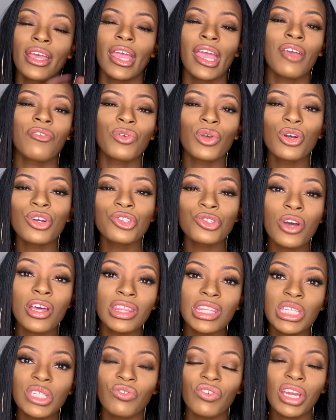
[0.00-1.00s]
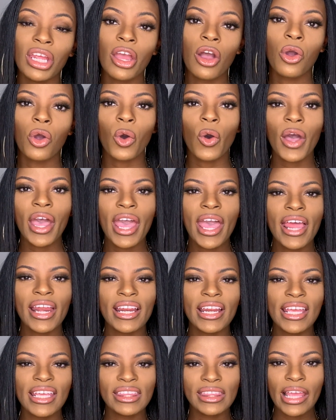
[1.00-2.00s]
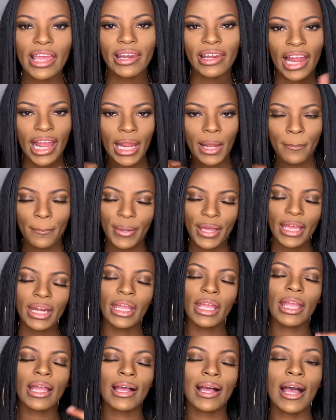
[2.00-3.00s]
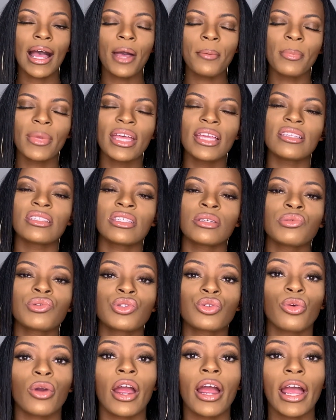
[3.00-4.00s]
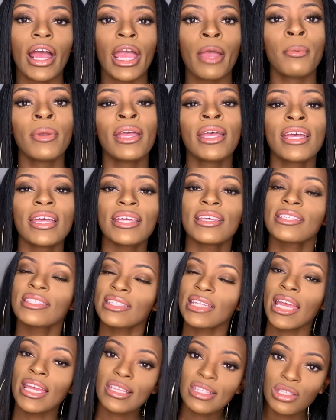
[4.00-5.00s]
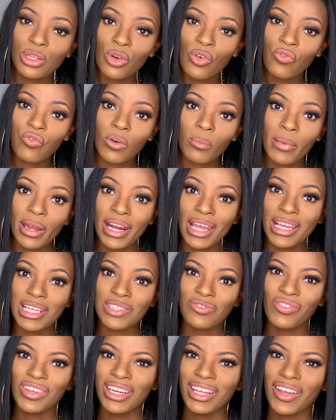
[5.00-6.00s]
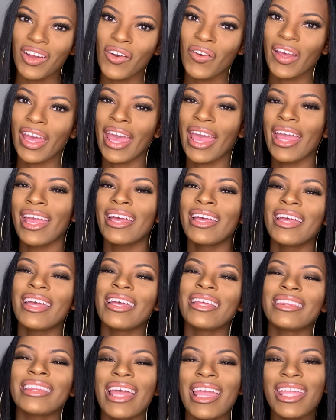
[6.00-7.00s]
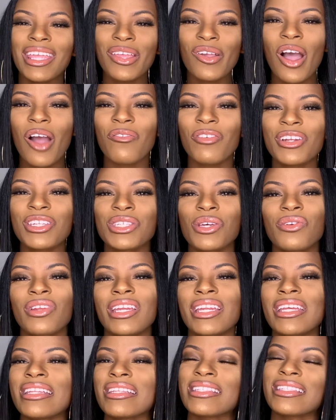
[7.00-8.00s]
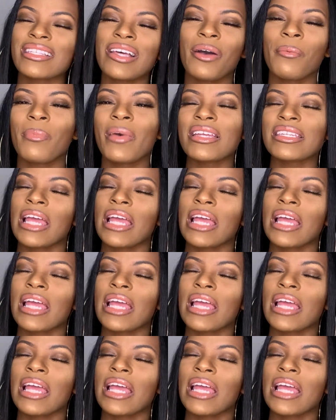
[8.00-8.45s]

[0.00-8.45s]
If you enjoyed this video, go ahead and hit that like button, comment, subscribe, and stay tuned for my next video, okay? Thank you all for tuning in so much.